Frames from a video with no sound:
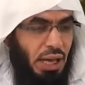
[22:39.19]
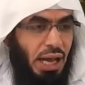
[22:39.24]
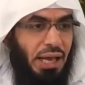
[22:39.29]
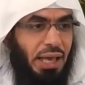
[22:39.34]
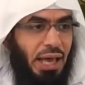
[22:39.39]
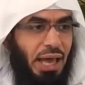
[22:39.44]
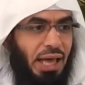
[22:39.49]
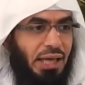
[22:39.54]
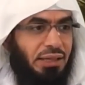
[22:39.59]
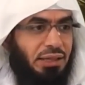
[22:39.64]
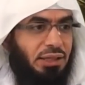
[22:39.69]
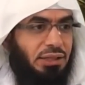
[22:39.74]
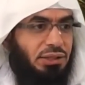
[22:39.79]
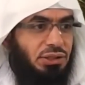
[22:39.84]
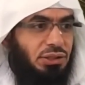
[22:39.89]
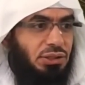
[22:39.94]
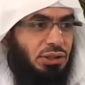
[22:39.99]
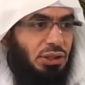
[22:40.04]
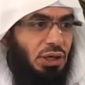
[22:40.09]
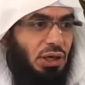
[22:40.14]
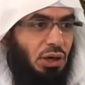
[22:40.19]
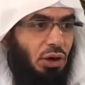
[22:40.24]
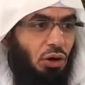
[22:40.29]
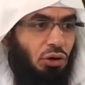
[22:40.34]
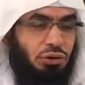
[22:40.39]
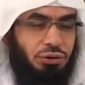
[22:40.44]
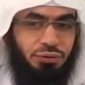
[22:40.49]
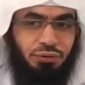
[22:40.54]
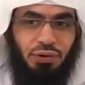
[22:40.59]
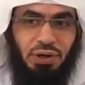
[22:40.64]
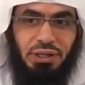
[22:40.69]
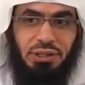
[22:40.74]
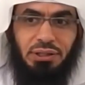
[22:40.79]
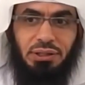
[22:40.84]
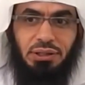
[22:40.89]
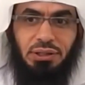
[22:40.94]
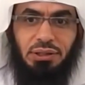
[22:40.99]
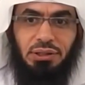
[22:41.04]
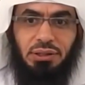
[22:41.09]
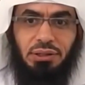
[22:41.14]
I had this old
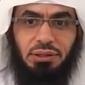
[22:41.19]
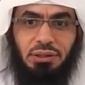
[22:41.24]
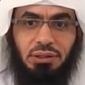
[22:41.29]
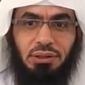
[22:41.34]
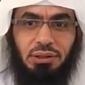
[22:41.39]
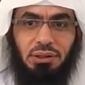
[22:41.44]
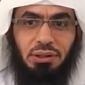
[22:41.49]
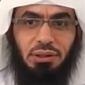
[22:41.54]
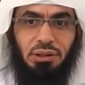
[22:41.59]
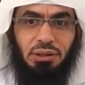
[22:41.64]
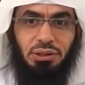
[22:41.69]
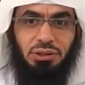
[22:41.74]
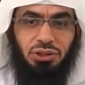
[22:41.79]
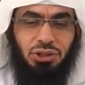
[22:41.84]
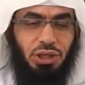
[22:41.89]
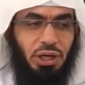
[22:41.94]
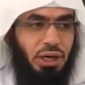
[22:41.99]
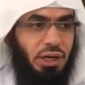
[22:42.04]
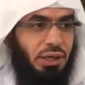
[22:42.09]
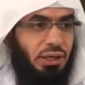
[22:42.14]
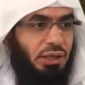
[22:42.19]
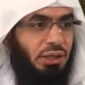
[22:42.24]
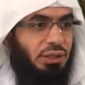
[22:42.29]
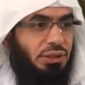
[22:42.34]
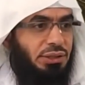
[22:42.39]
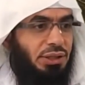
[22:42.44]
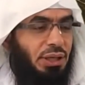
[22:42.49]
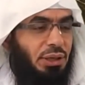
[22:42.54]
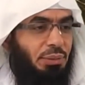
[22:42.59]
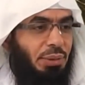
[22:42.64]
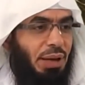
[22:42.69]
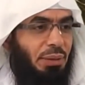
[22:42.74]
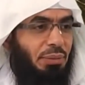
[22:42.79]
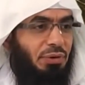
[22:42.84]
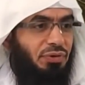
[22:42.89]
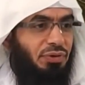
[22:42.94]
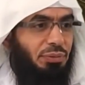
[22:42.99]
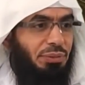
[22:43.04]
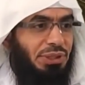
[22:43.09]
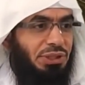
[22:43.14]
friend, Sheikh, and he's an imam
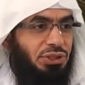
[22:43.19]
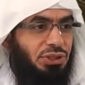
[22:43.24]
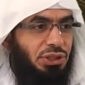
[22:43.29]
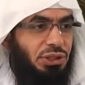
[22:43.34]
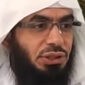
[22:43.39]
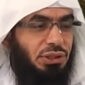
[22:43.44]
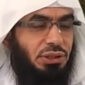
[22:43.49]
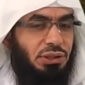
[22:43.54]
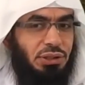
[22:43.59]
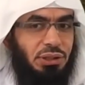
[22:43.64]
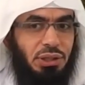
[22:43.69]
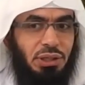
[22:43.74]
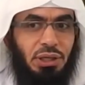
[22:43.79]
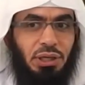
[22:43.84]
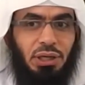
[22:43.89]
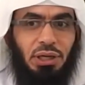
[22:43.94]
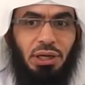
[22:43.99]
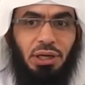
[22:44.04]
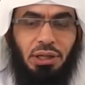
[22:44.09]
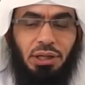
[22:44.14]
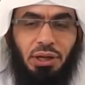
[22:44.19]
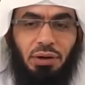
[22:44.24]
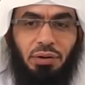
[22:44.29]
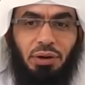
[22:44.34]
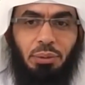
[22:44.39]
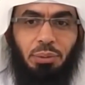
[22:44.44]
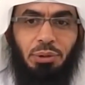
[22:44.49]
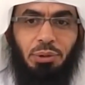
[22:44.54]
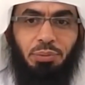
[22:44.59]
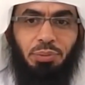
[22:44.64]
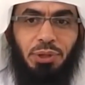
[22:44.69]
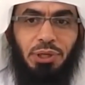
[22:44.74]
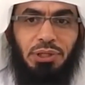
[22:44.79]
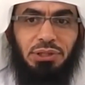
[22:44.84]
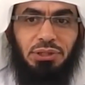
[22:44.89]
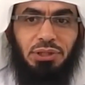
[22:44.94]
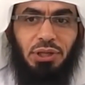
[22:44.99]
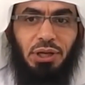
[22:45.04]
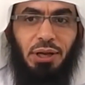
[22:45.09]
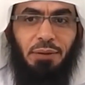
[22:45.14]
of a masjid in the Arabian
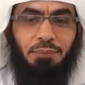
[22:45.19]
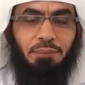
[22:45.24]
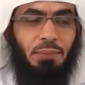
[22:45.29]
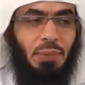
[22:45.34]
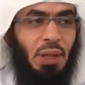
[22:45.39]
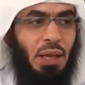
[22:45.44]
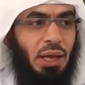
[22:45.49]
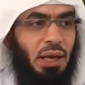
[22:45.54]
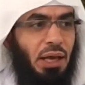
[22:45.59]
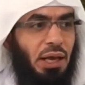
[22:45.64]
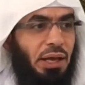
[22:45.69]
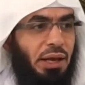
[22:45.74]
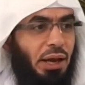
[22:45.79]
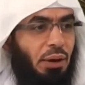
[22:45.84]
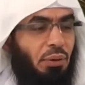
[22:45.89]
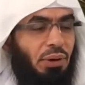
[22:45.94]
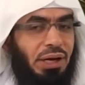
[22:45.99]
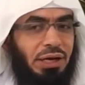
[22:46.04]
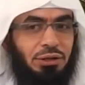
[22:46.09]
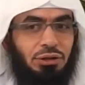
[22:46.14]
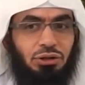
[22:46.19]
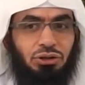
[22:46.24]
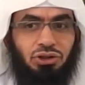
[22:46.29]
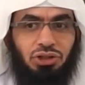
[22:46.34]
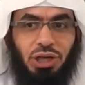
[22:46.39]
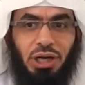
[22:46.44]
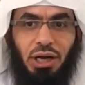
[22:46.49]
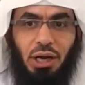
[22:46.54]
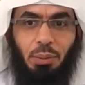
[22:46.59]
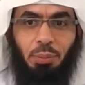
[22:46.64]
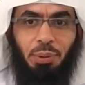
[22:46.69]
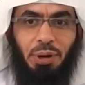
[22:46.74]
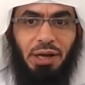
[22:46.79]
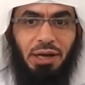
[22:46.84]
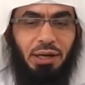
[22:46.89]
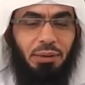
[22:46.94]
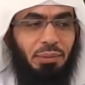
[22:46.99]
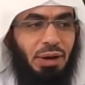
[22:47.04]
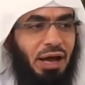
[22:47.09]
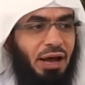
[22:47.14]
Peninsula, and I wanted to check up
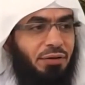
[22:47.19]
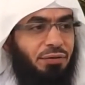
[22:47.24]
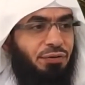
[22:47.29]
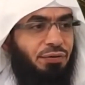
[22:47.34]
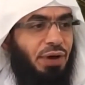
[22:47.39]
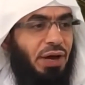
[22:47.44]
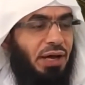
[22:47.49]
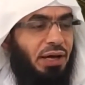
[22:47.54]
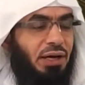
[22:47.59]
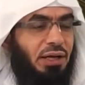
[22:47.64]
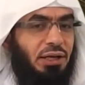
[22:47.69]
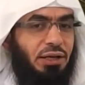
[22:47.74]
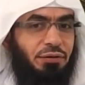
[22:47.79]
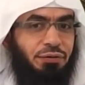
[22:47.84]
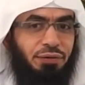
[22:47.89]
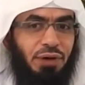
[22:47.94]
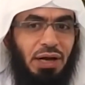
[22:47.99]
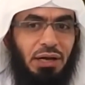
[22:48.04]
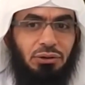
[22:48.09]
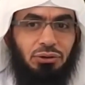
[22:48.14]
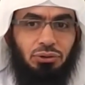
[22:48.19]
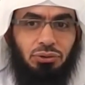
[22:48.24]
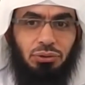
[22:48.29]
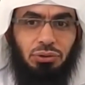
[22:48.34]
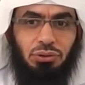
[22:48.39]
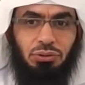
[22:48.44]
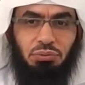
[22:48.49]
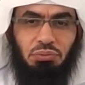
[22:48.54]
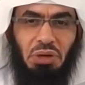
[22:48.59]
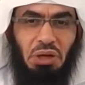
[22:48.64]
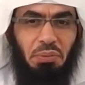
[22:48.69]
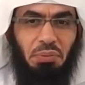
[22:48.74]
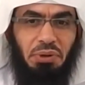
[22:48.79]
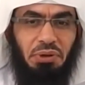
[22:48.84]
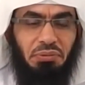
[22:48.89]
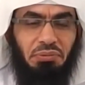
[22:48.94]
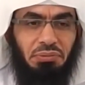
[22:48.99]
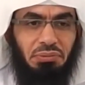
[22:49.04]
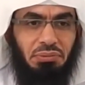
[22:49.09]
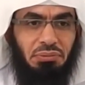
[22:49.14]
on him. I finally found,
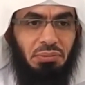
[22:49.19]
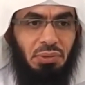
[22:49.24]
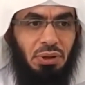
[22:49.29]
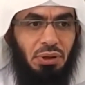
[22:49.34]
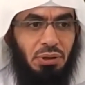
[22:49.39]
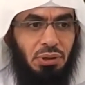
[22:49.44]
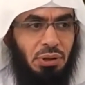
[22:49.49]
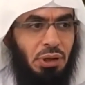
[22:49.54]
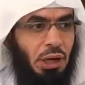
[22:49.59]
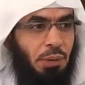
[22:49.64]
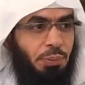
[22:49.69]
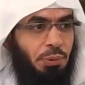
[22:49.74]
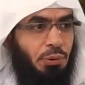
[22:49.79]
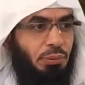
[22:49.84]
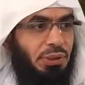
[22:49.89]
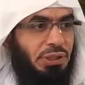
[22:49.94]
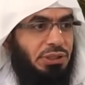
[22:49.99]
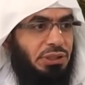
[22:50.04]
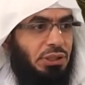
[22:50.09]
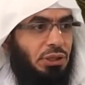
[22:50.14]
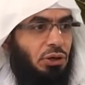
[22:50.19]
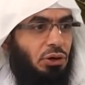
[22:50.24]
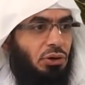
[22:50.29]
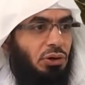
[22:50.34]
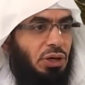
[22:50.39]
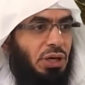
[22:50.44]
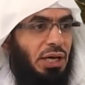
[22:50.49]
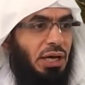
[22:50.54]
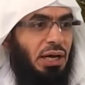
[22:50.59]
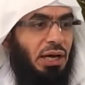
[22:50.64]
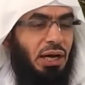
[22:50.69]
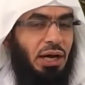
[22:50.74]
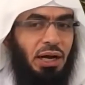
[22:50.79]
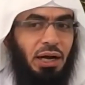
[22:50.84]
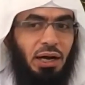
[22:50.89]
maybe a couple months ago,